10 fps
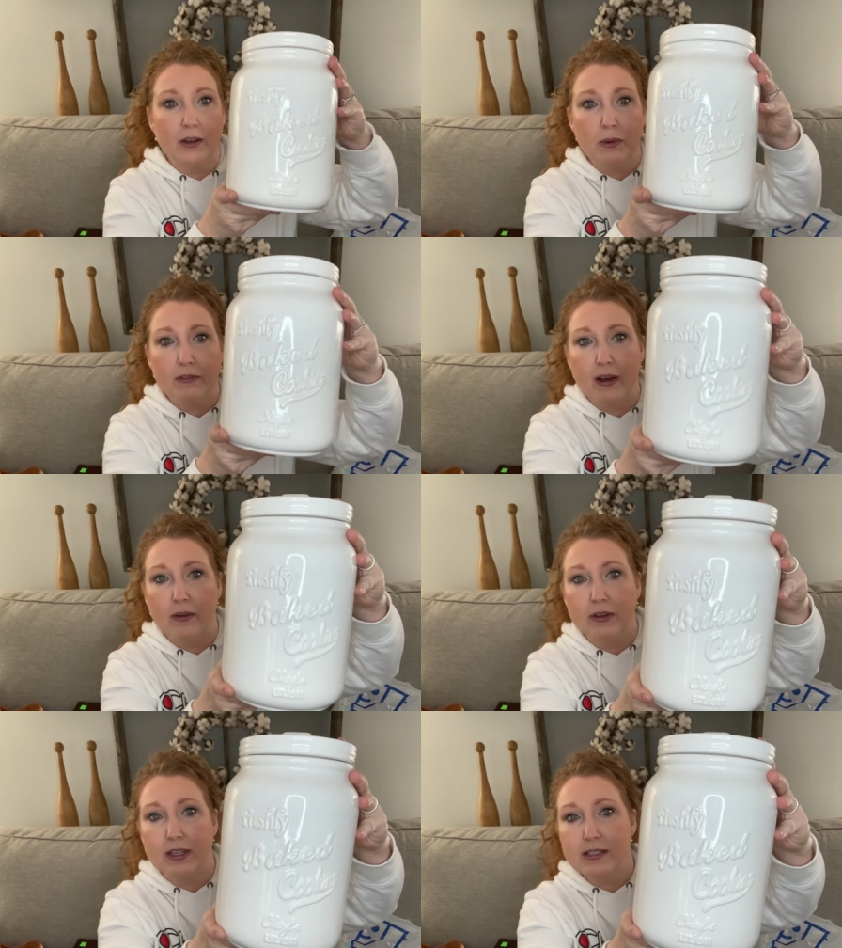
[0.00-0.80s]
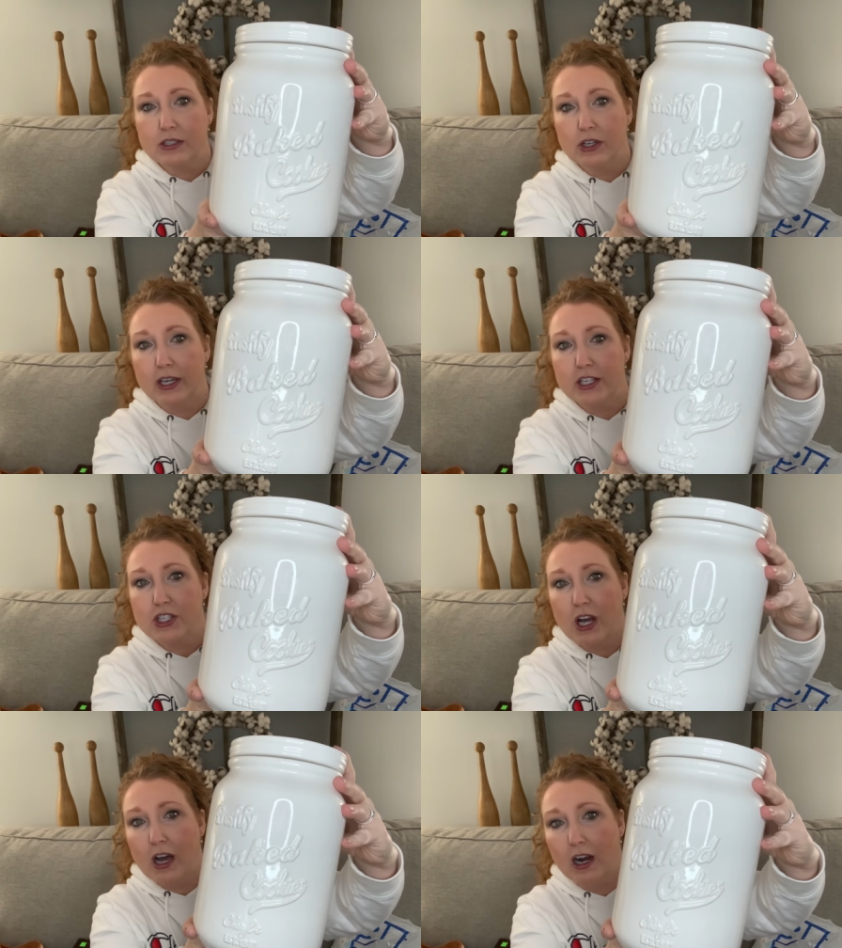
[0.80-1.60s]
we found this cookie
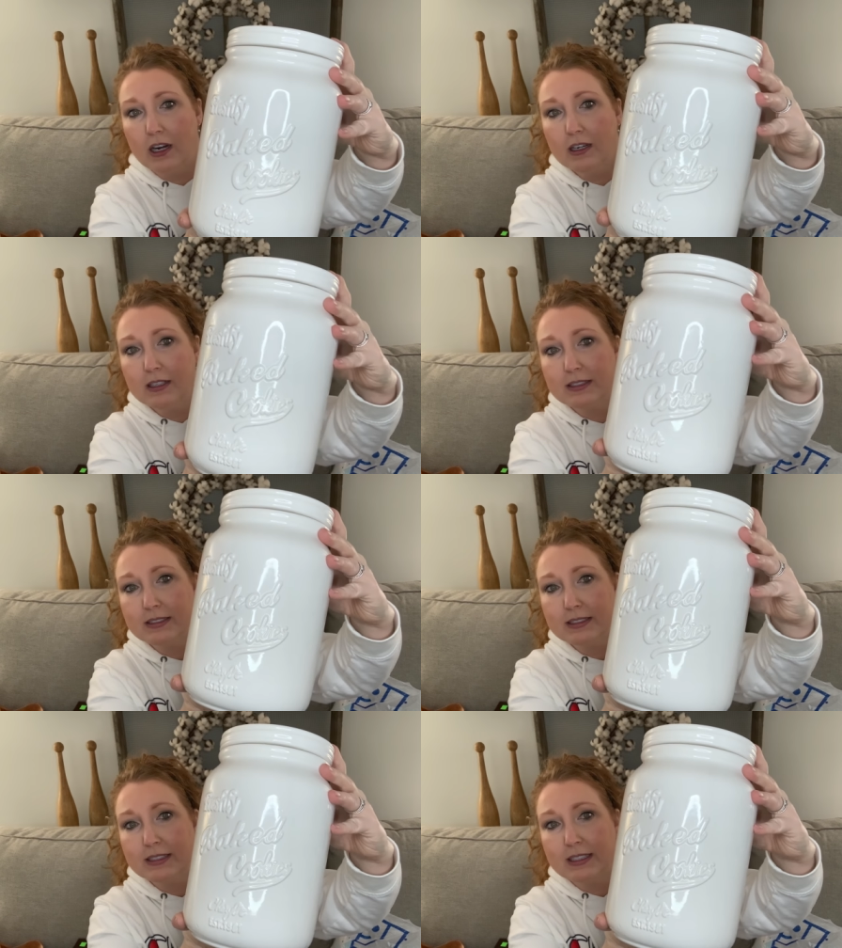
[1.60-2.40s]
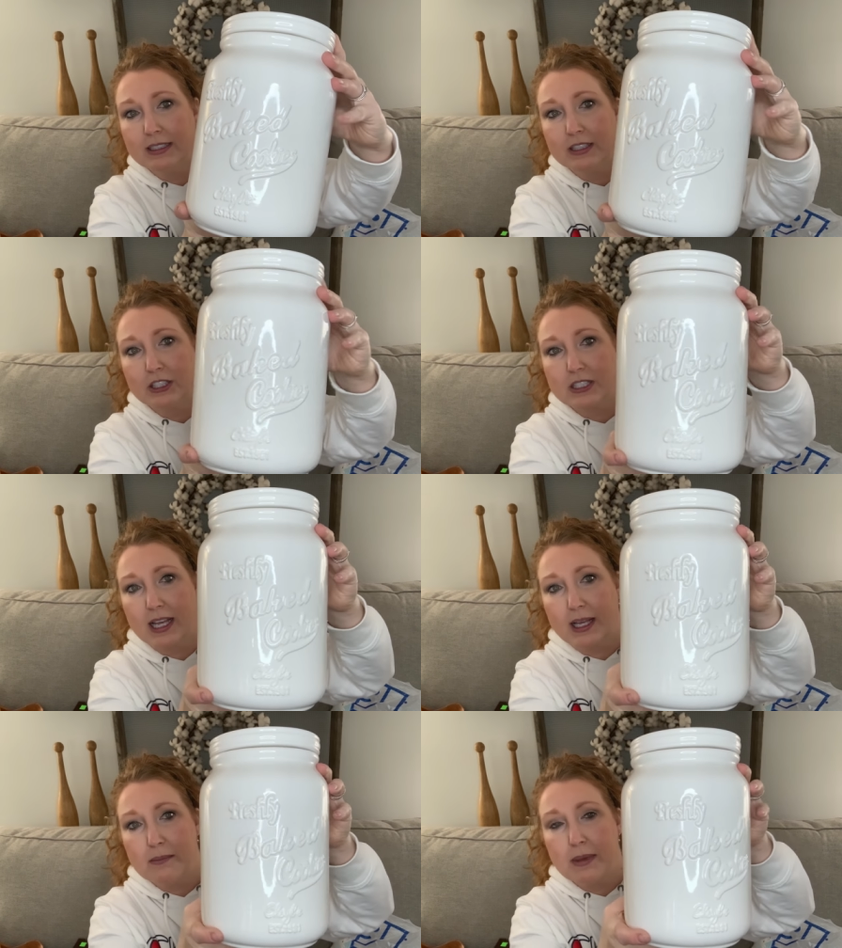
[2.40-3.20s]
jar looks
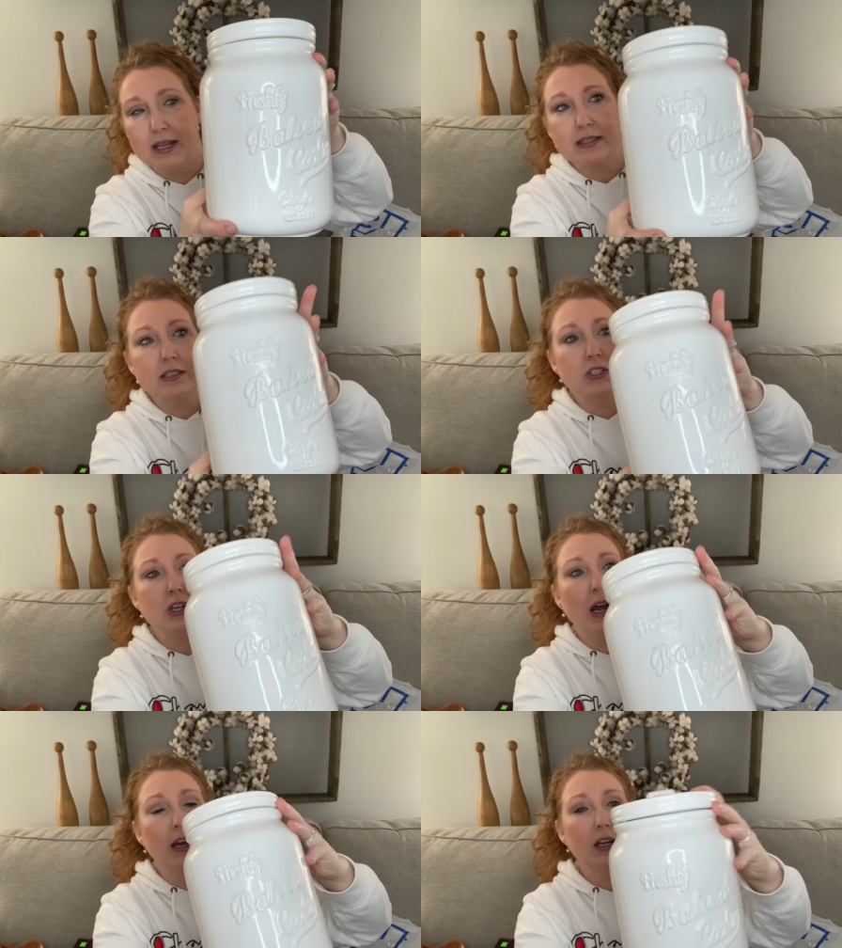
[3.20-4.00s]
like a mason jar.